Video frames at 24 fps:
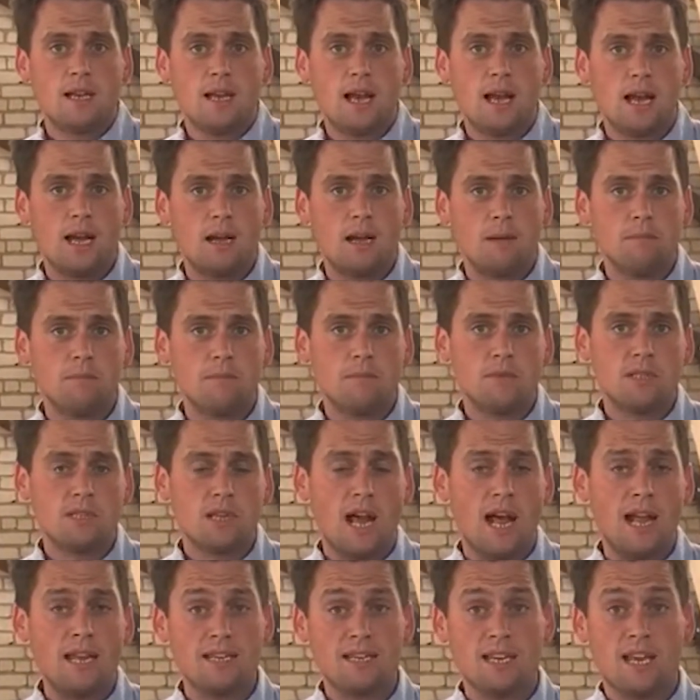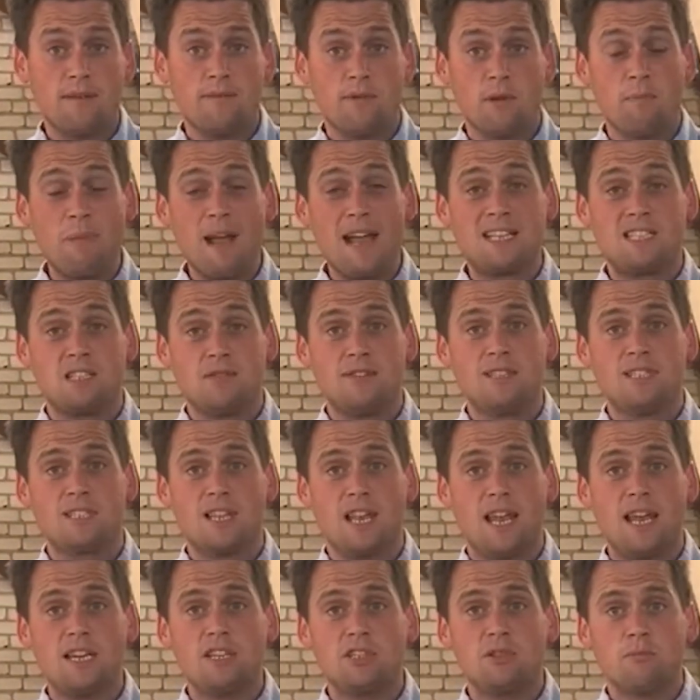and give you better
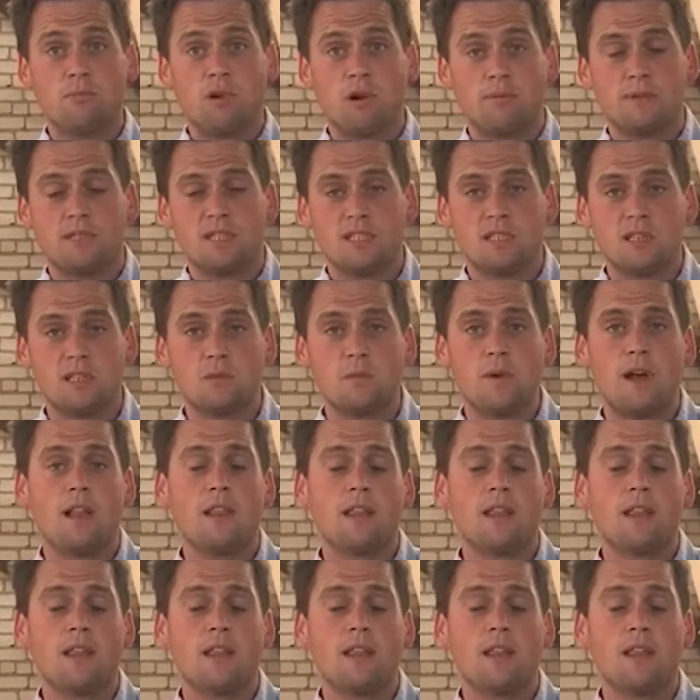insulation properties as well.